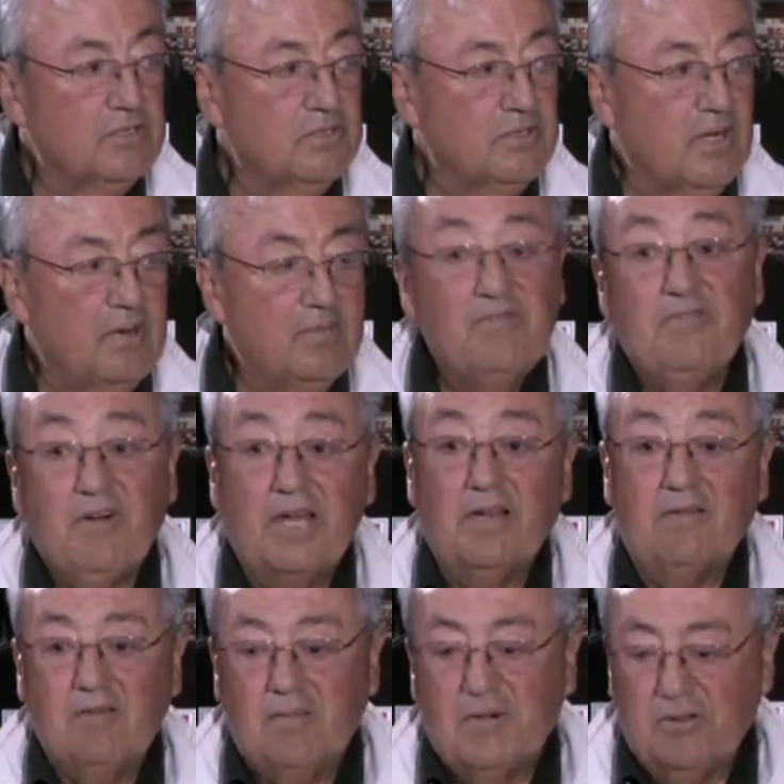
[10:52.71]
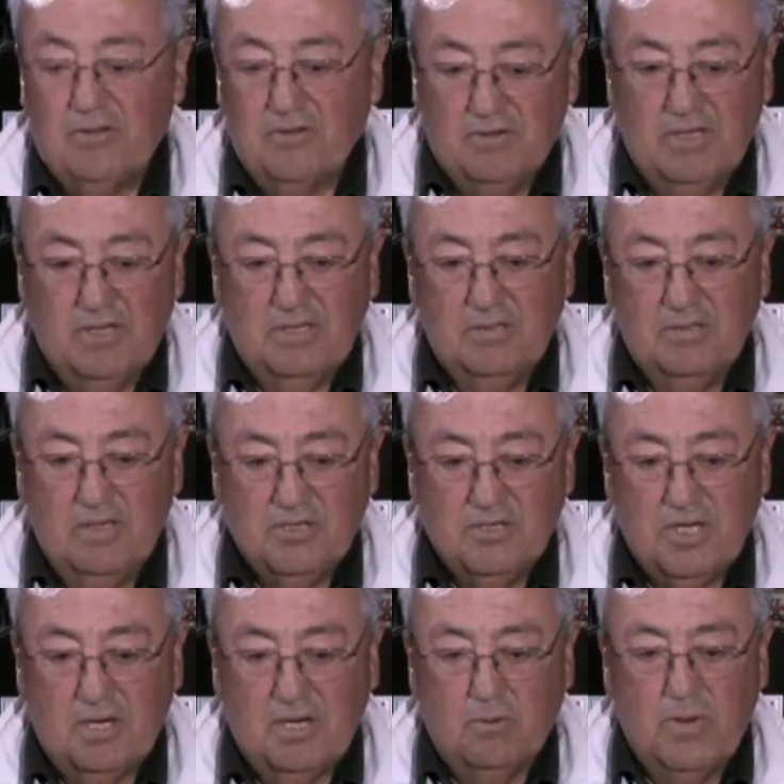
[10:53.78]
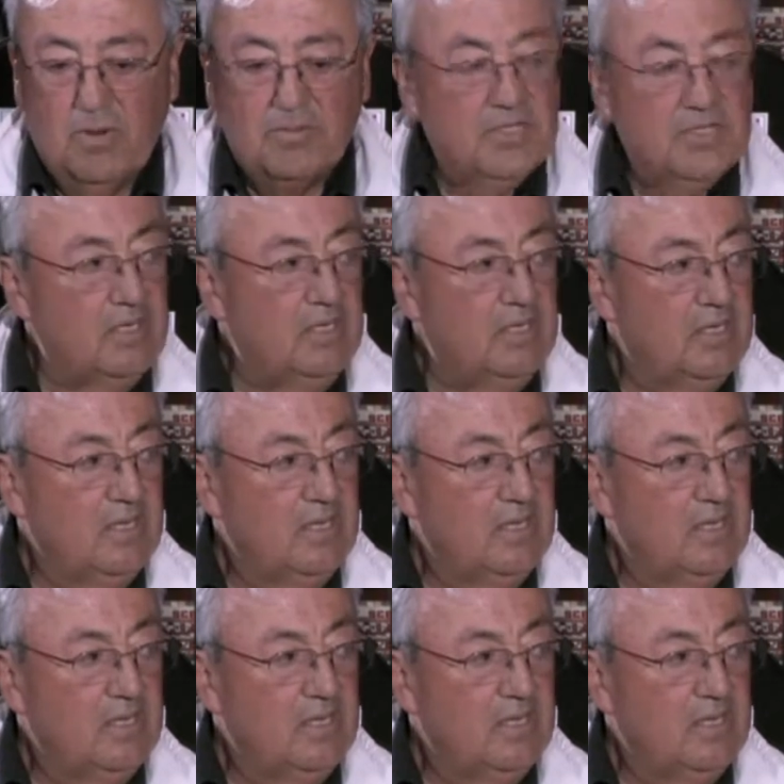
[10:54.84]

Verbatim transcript: So I invite everybody to uh, check our website,